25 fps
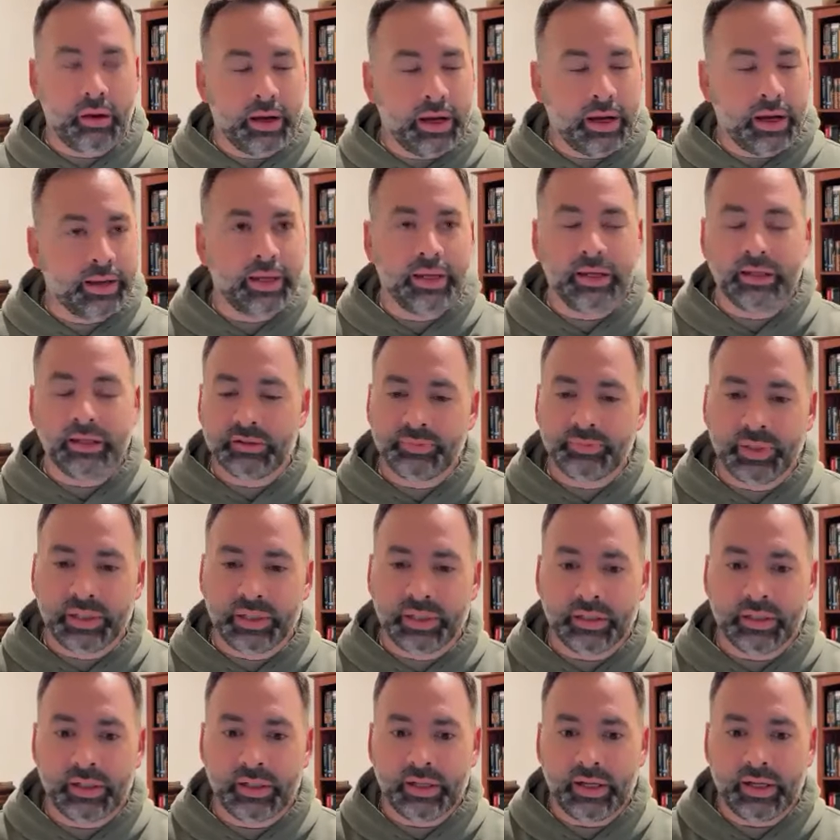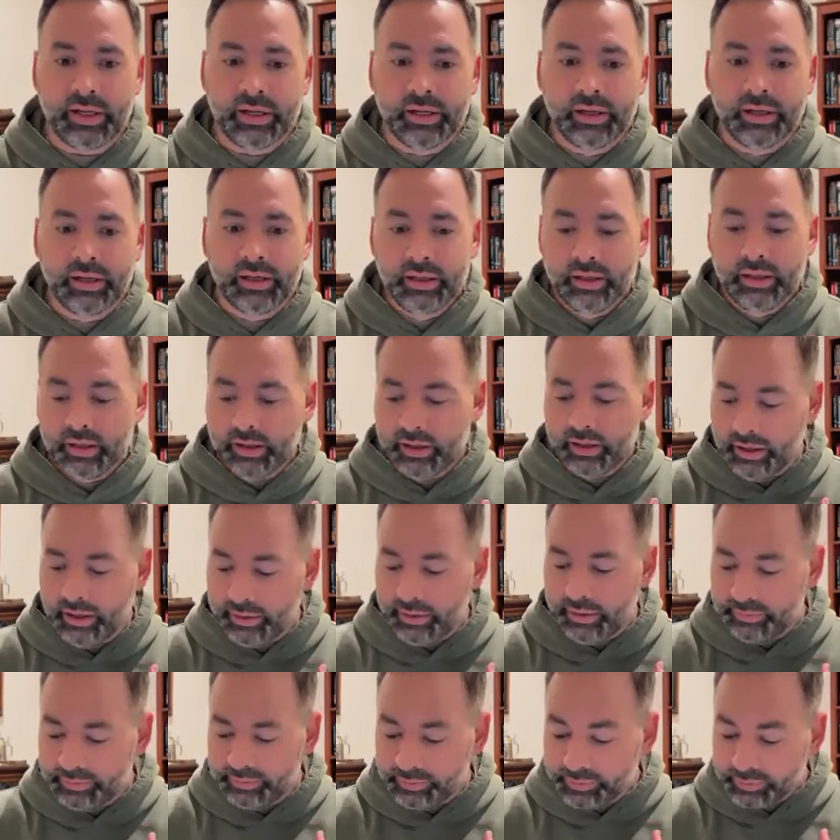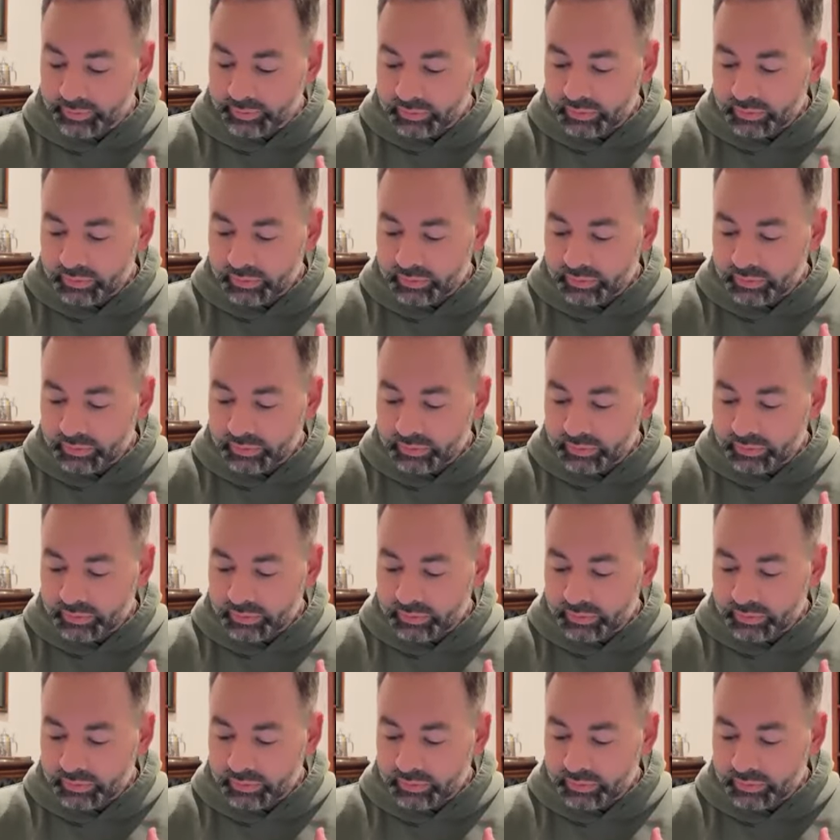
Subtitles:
I can't speak it today.